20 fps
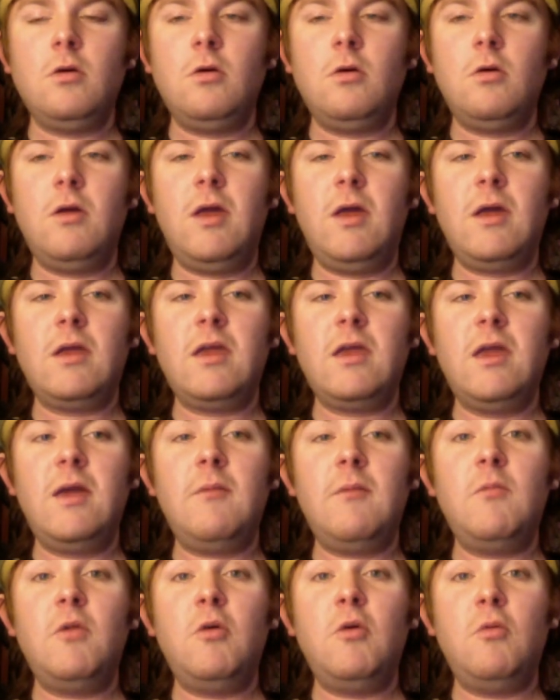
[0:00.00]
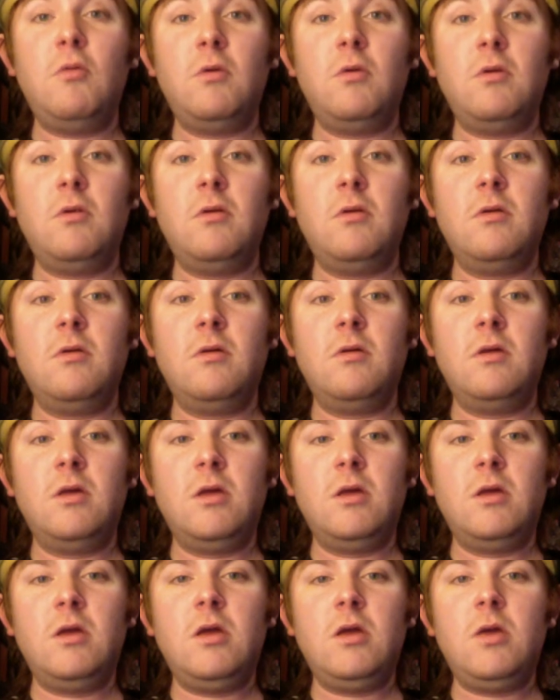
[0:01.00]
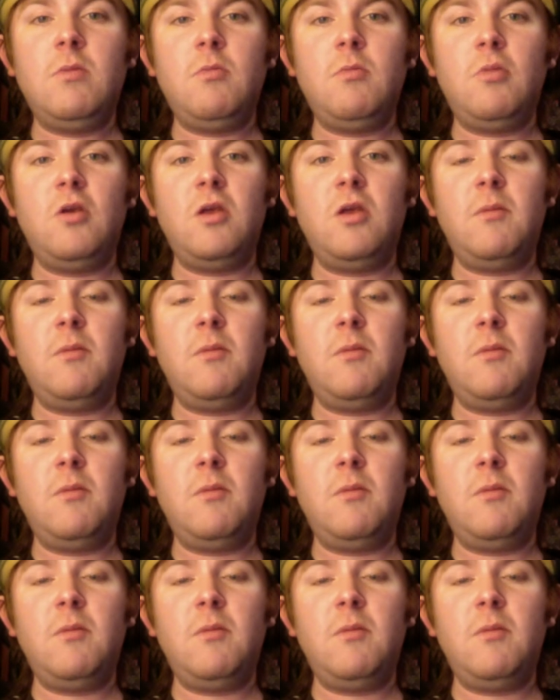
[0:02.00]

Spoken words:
Oh yeah, Cam Newton. Put